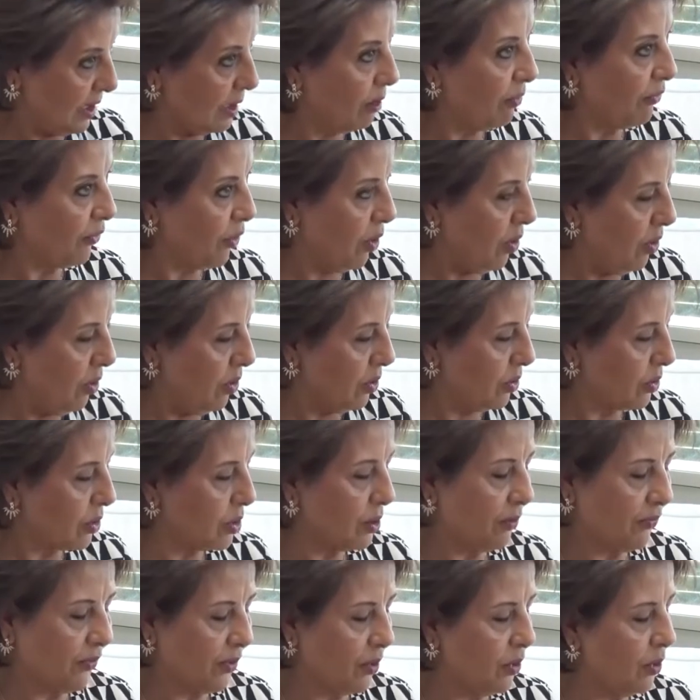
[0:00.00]
of
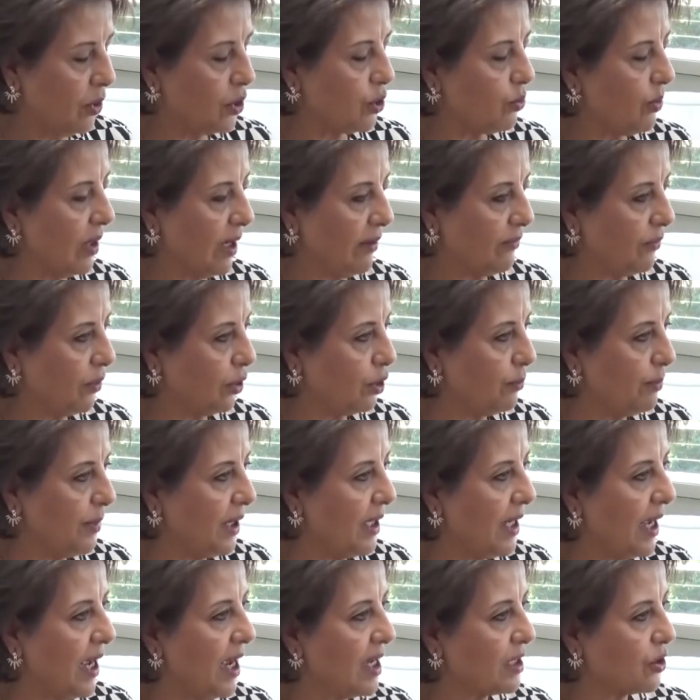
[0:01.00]
course of course we have not
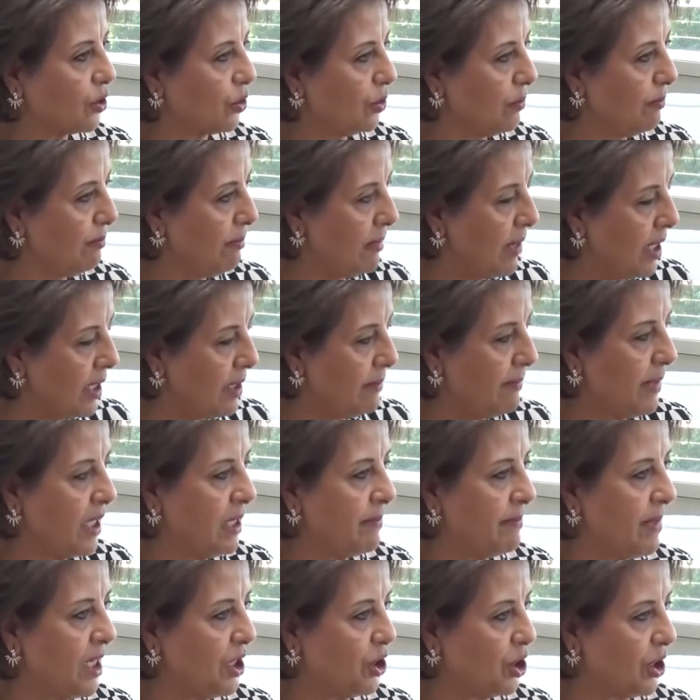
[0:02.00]
been asked on many many
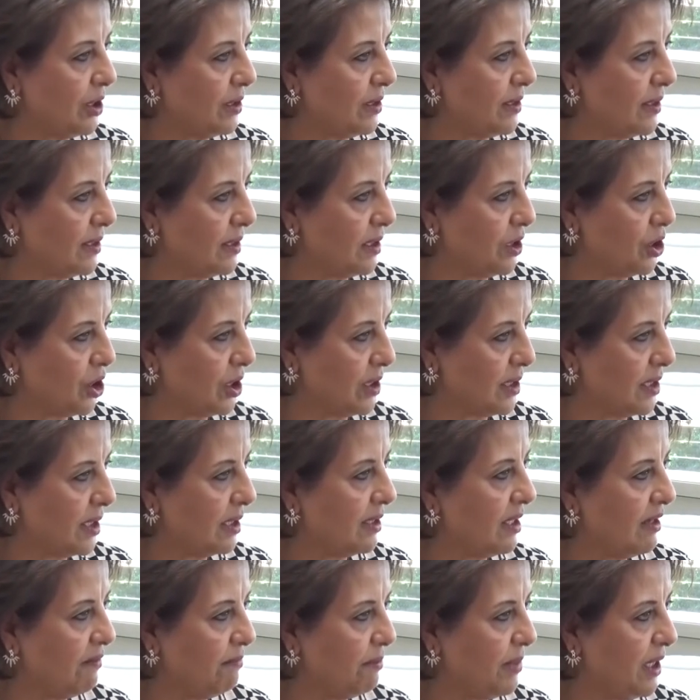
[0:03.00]
major decisions that
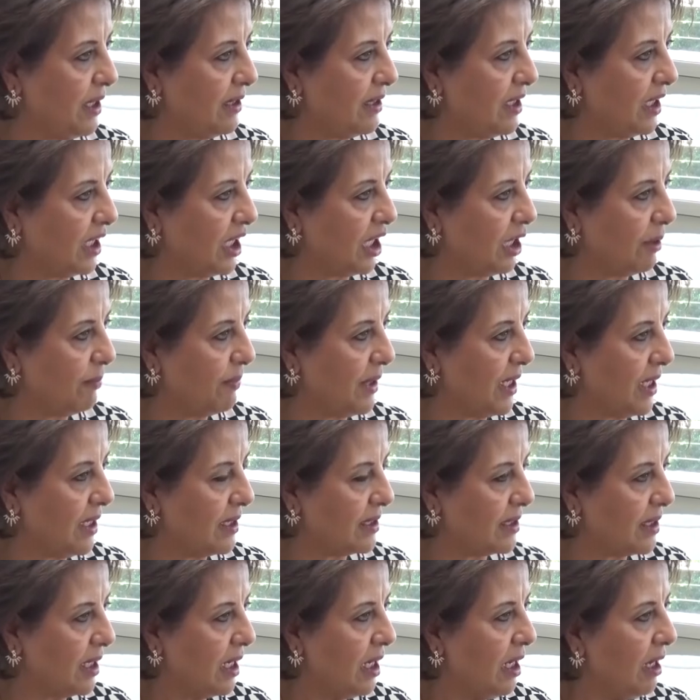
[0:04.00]
have been taking
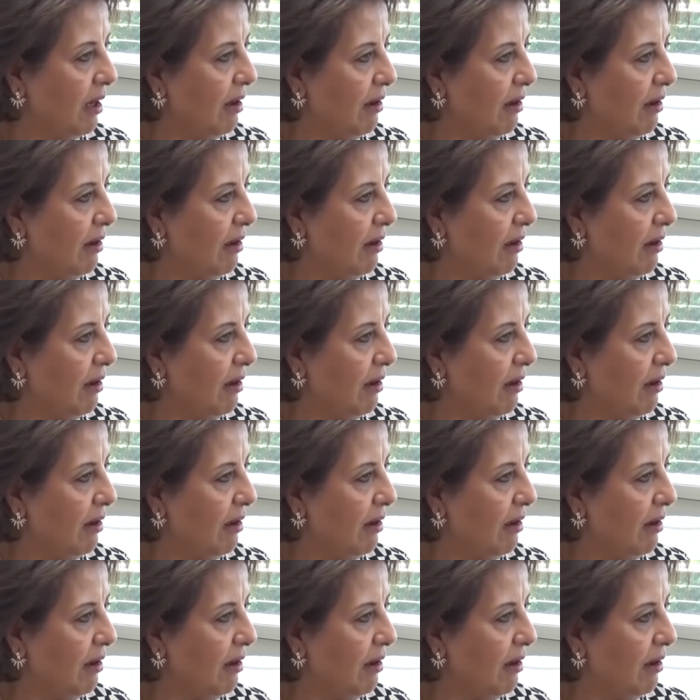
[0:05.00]
place